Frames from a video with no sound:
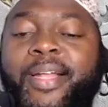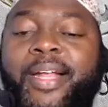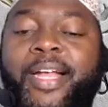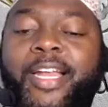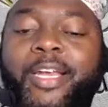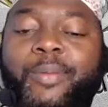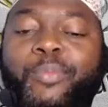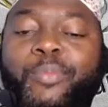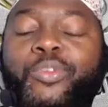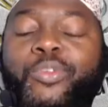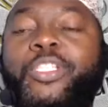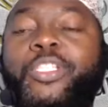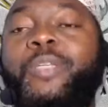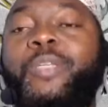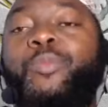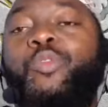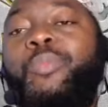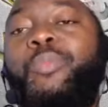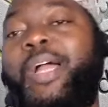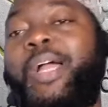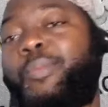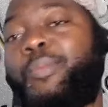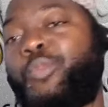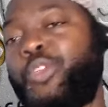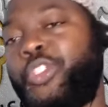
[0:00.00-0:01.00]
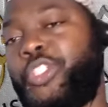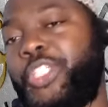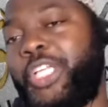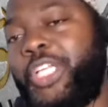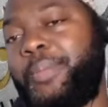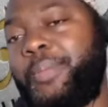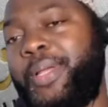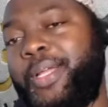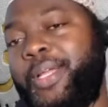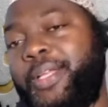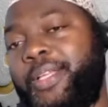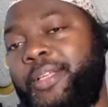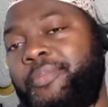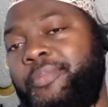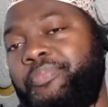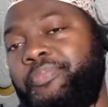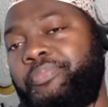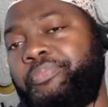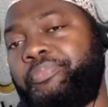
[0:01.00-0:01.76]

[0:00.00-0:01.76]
al-muslimu ma mujtama'i.